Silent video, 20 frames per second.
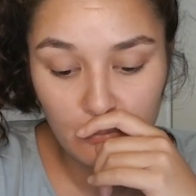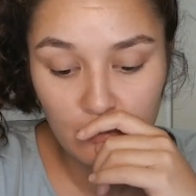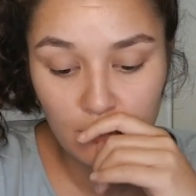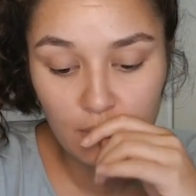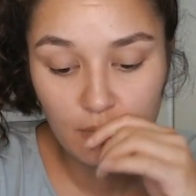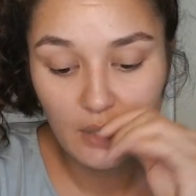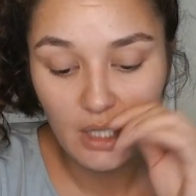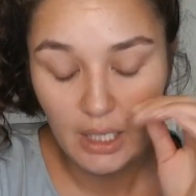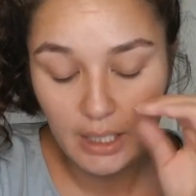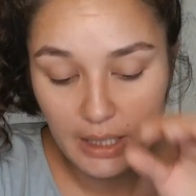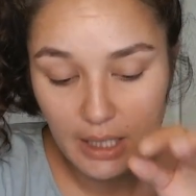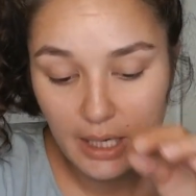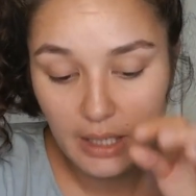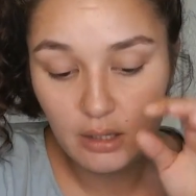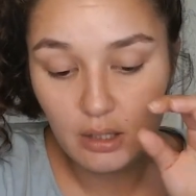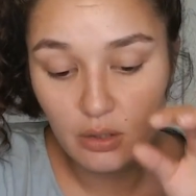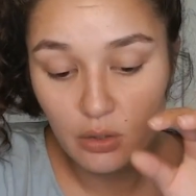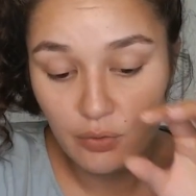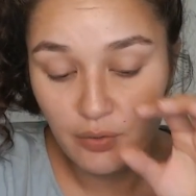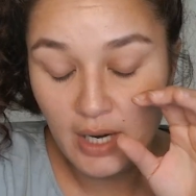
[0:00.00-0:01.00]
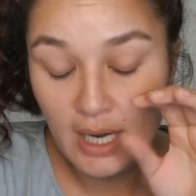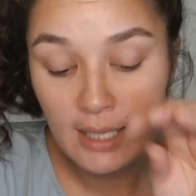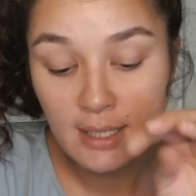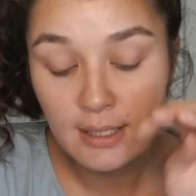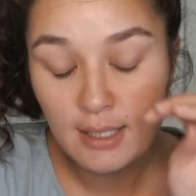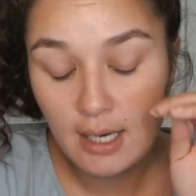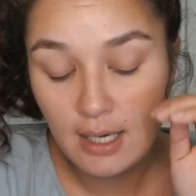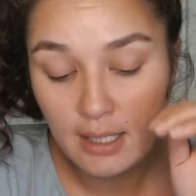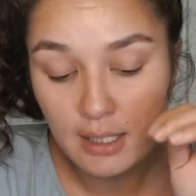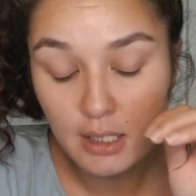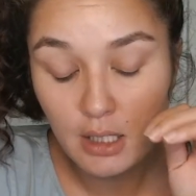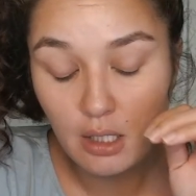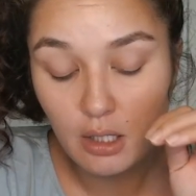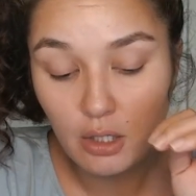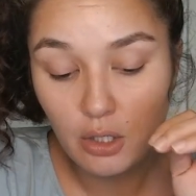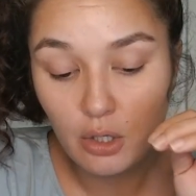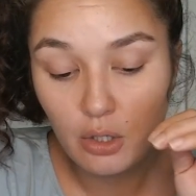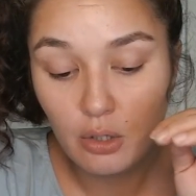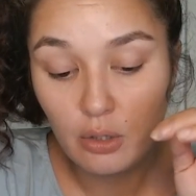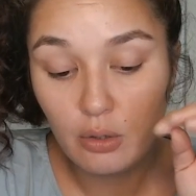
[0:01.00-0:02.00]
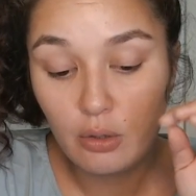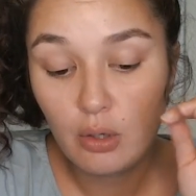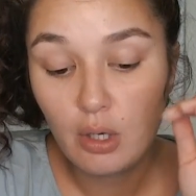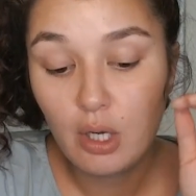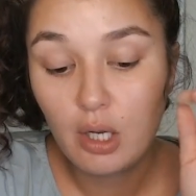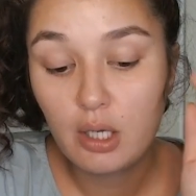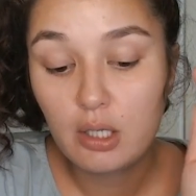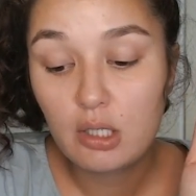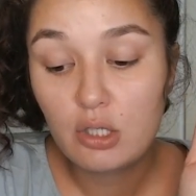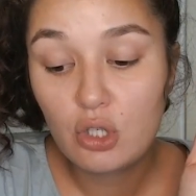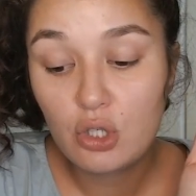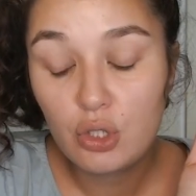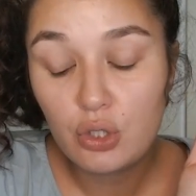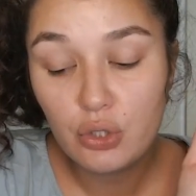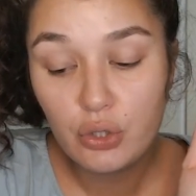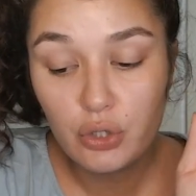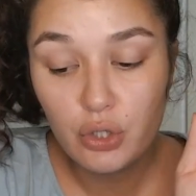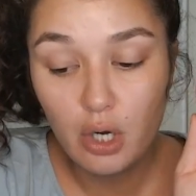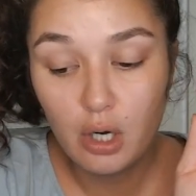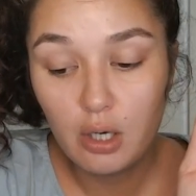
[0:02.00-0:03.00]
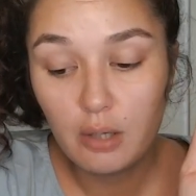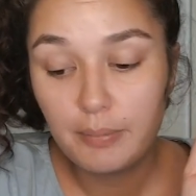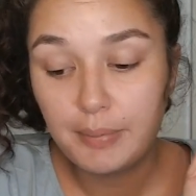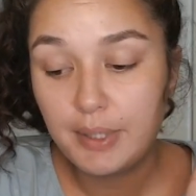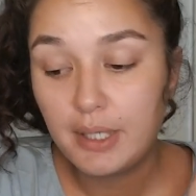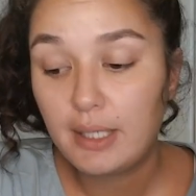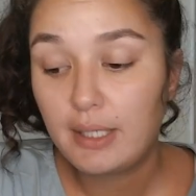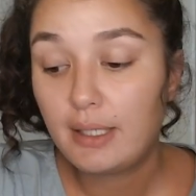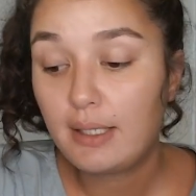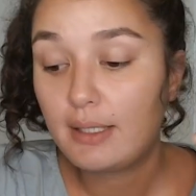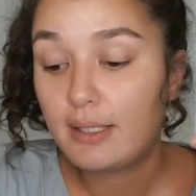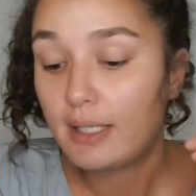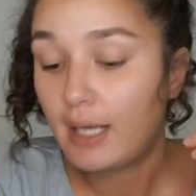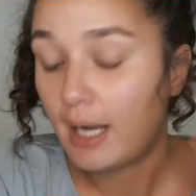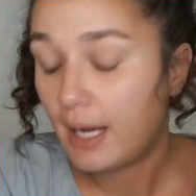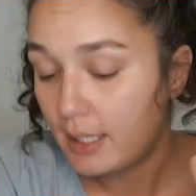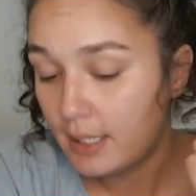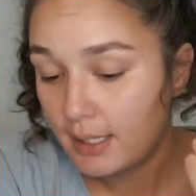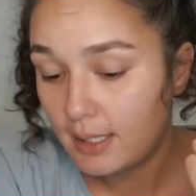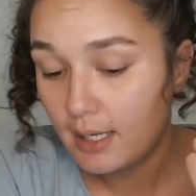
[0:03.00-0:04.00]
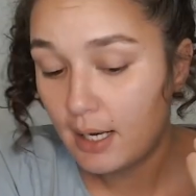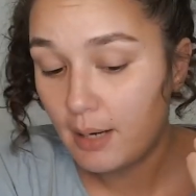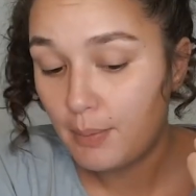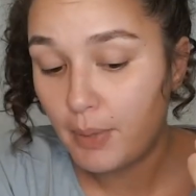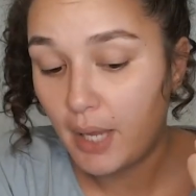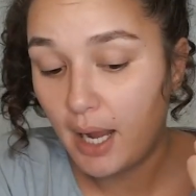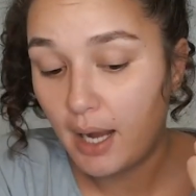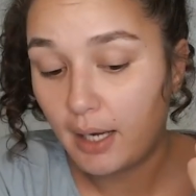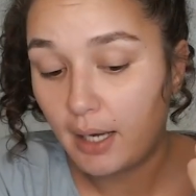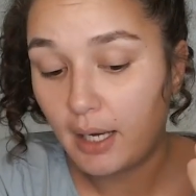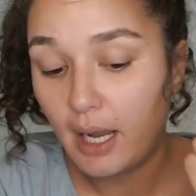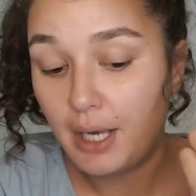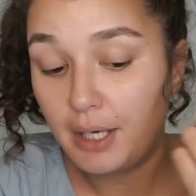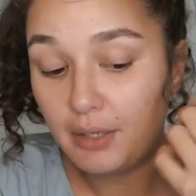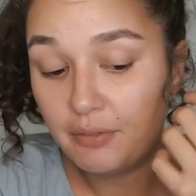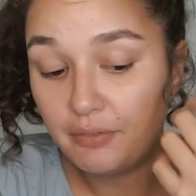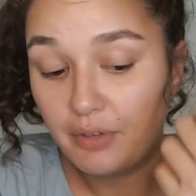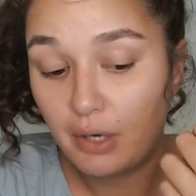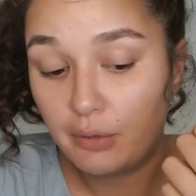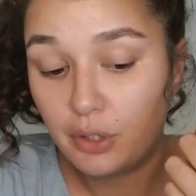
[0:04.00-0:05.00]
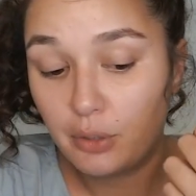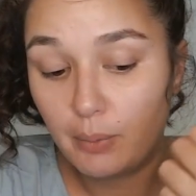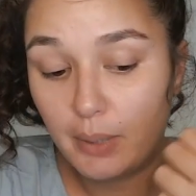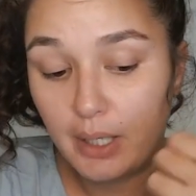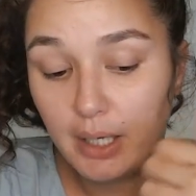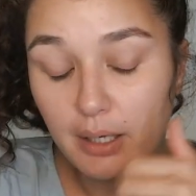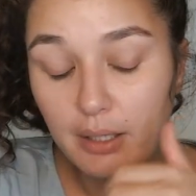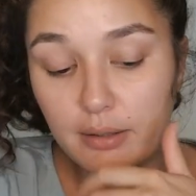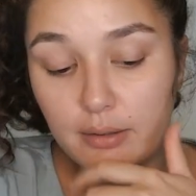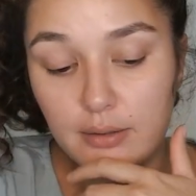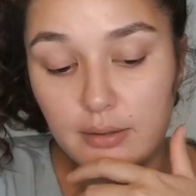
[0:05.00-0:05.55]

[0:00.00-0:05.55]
Again, the divine is asking you to just stop, take a step back and evaluate.